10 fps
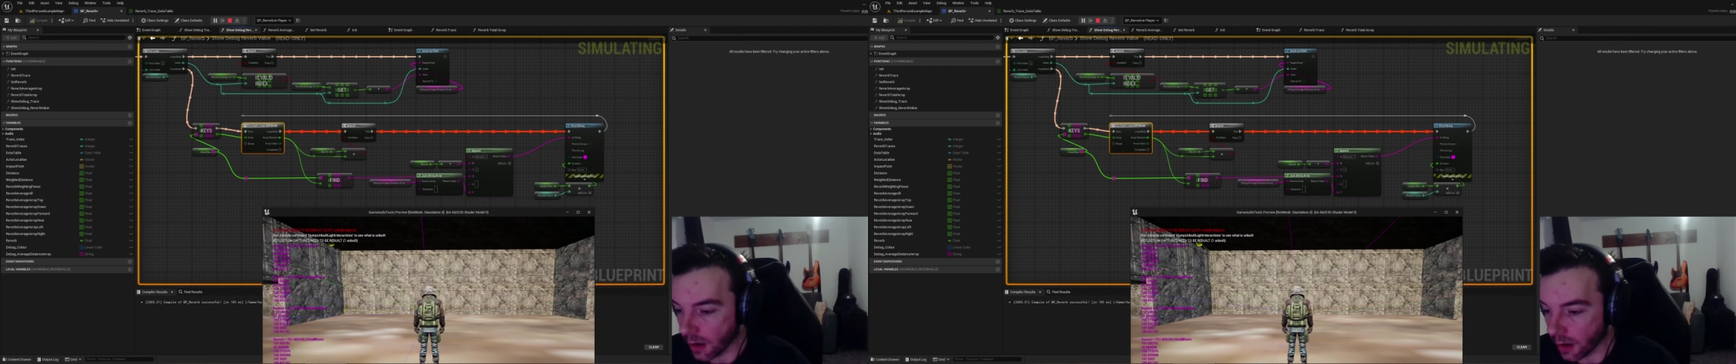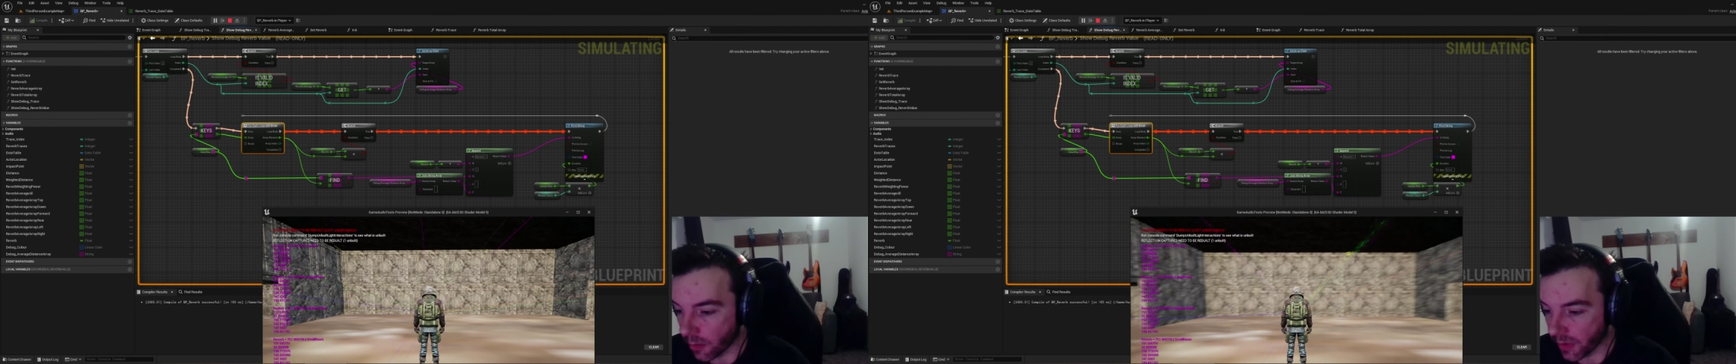
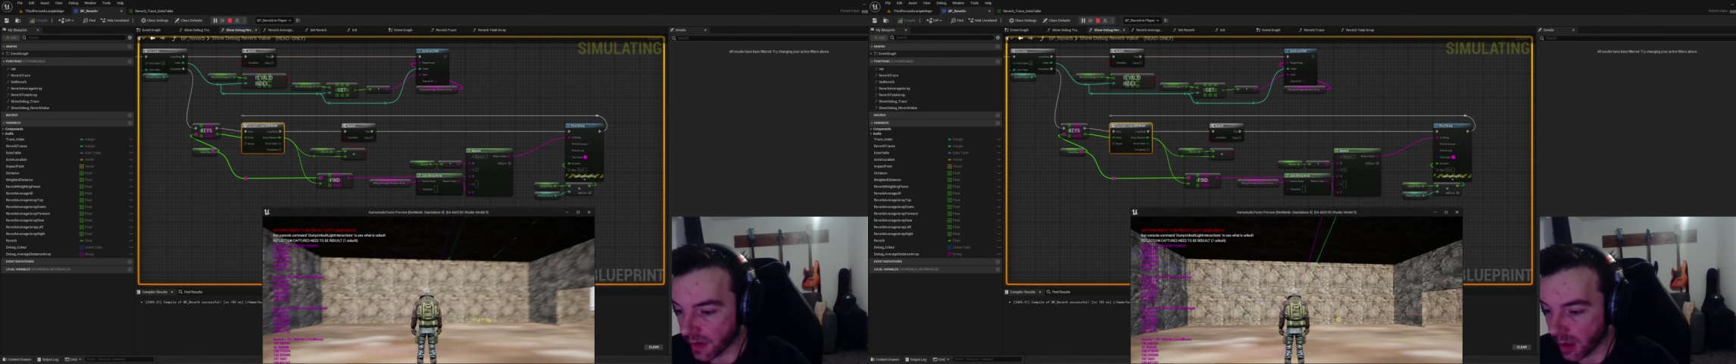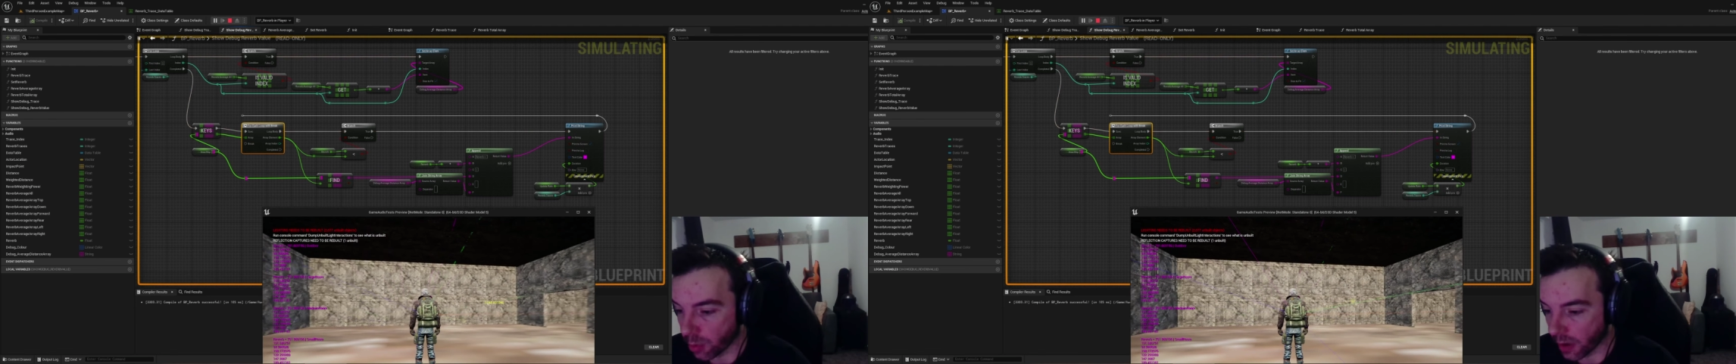the
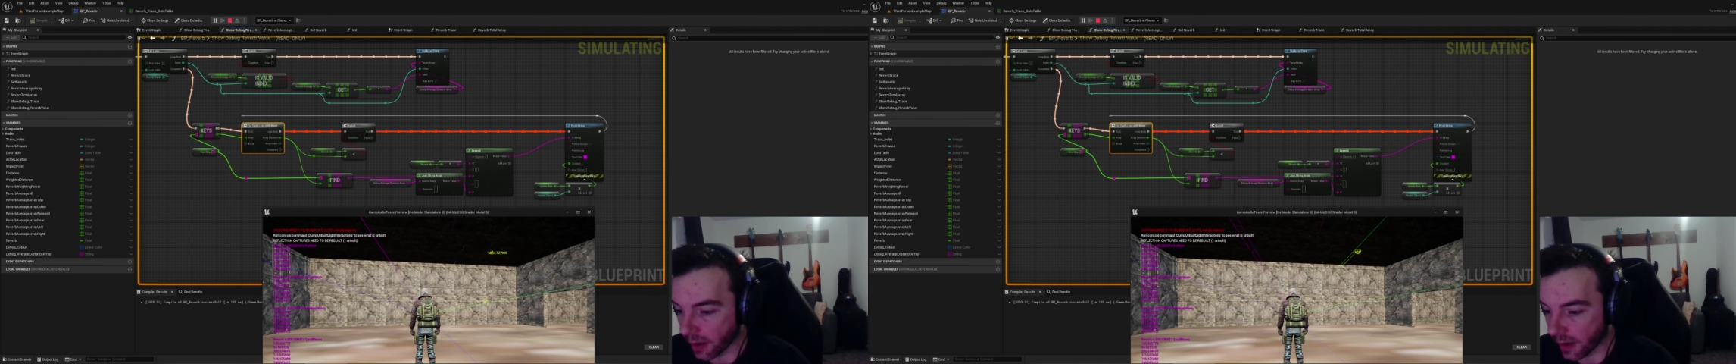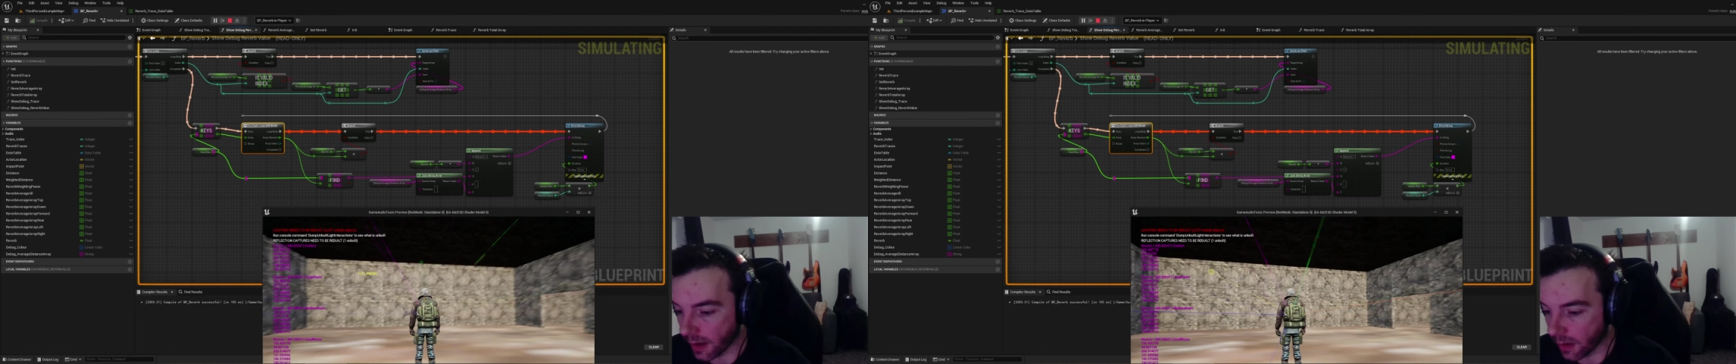debugging
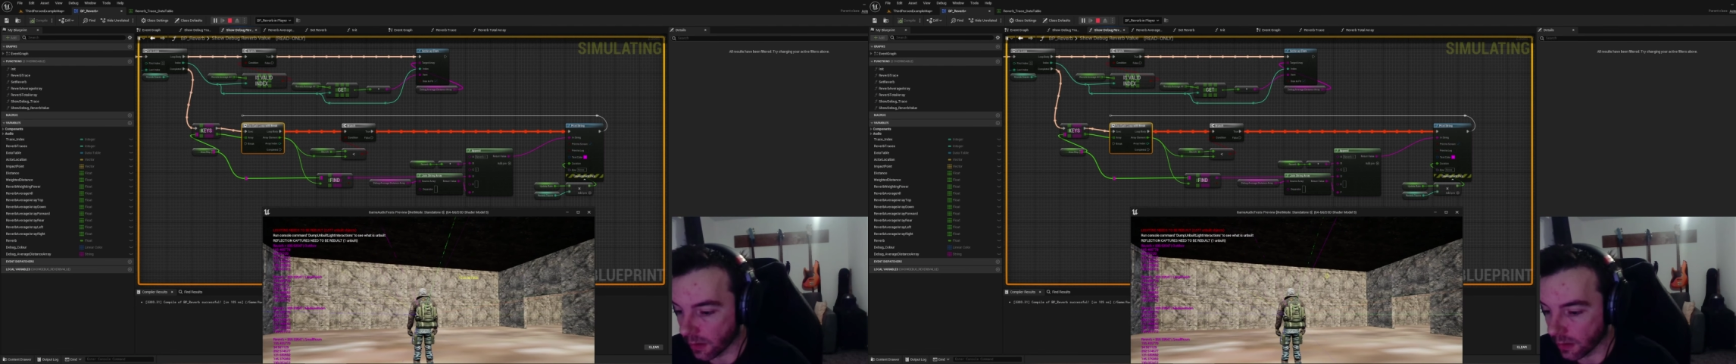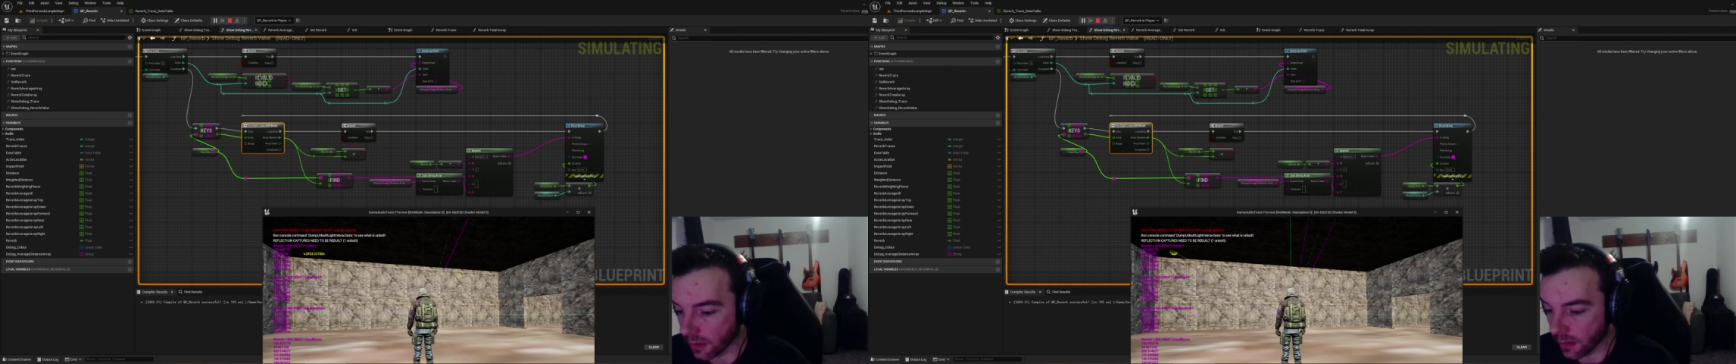
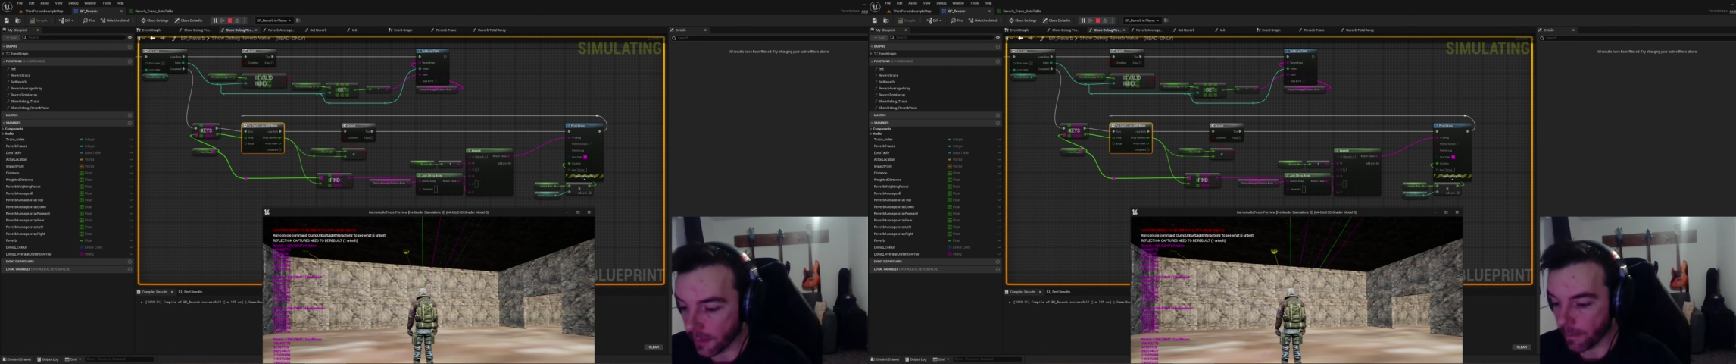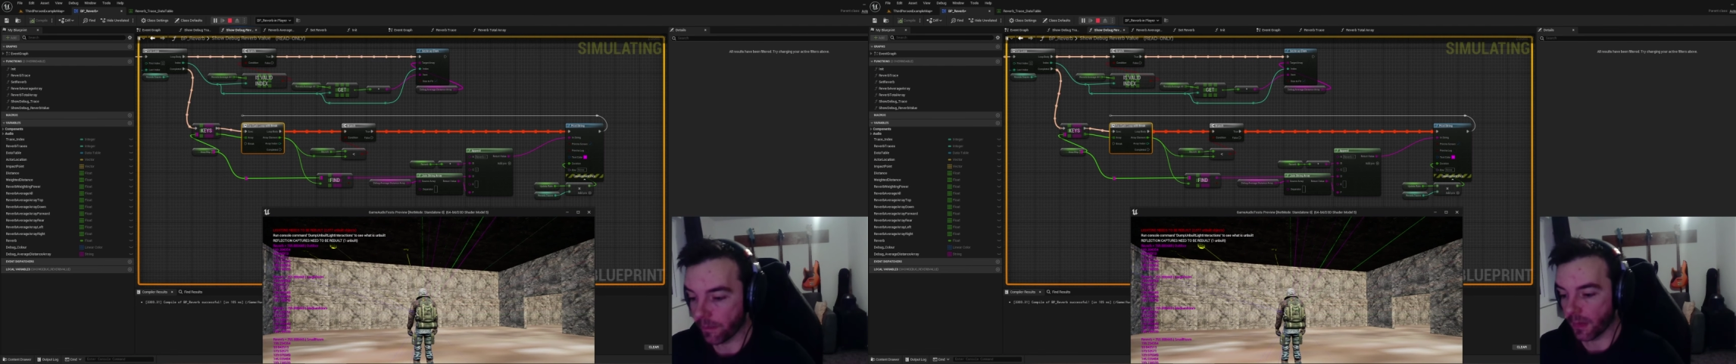now,
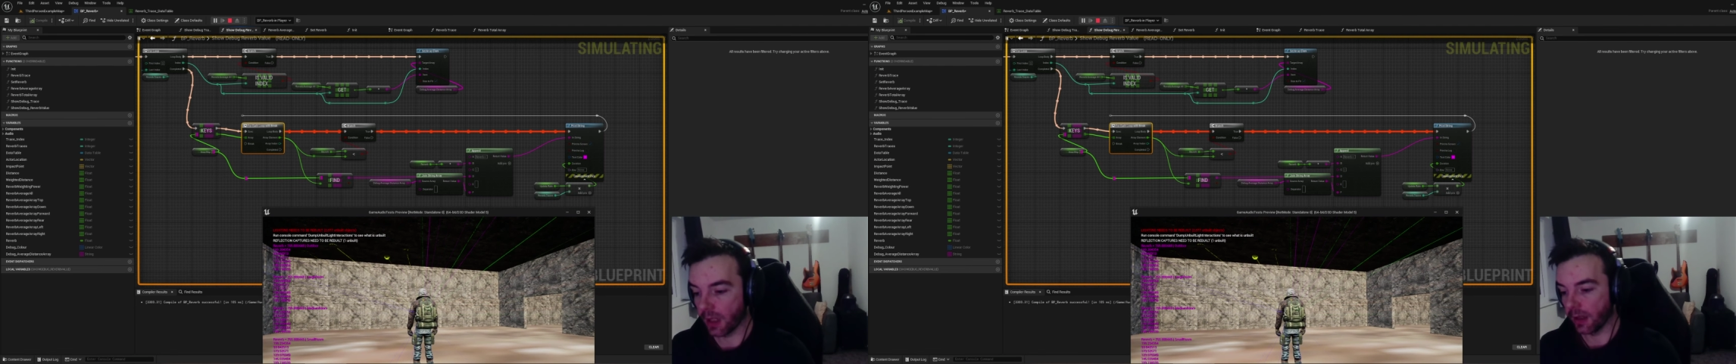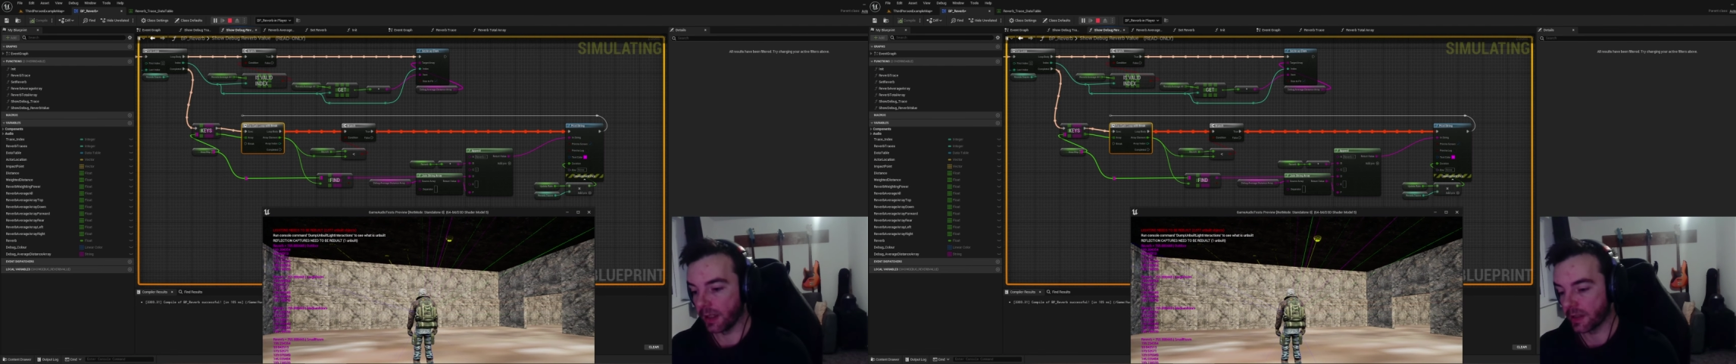
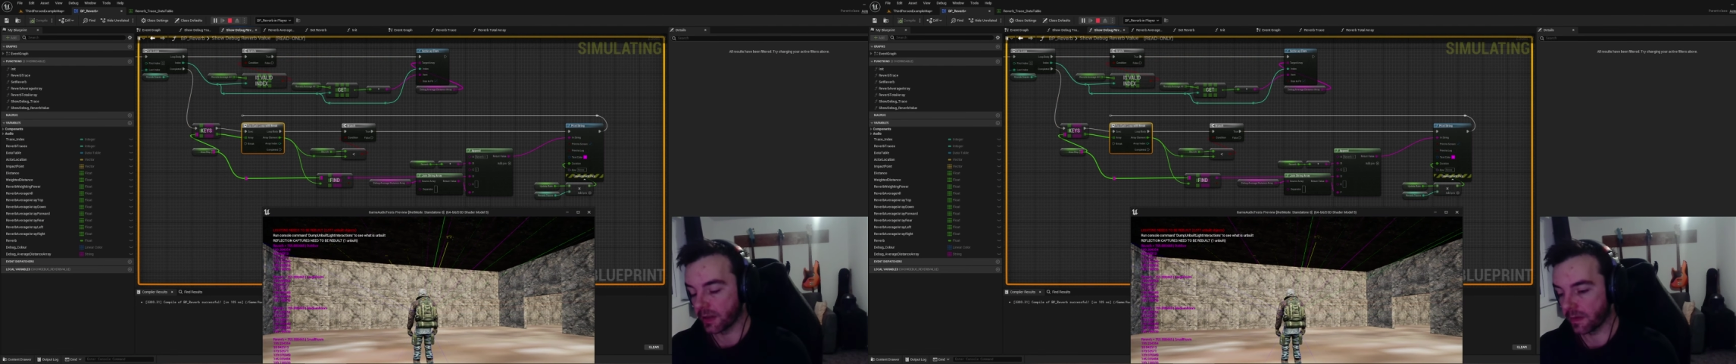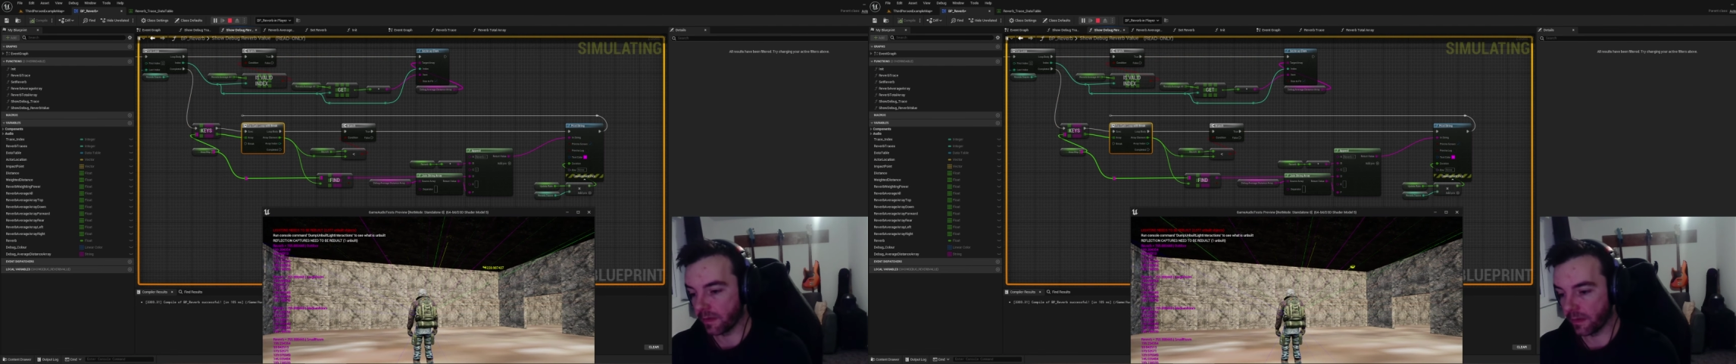
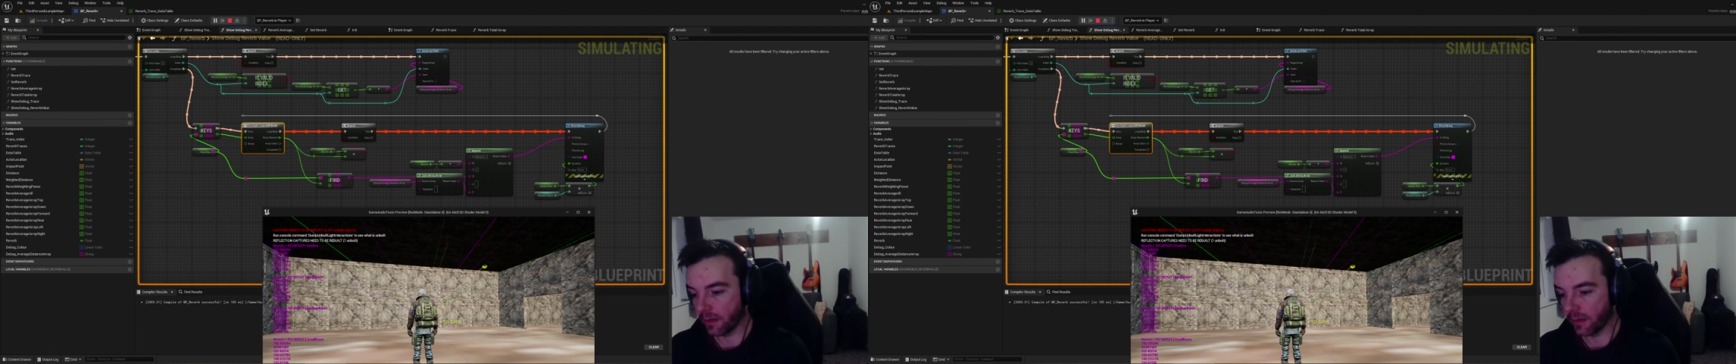it